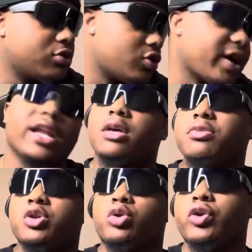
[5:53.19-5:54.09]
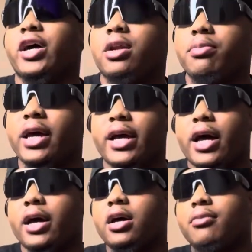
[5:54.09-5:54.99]
So I gotta give me 300
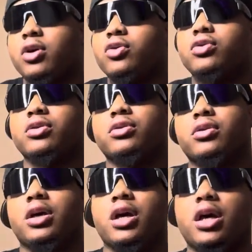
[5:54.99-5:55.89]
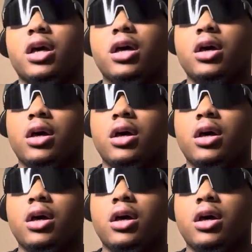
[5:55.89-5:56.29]
blackout ammo and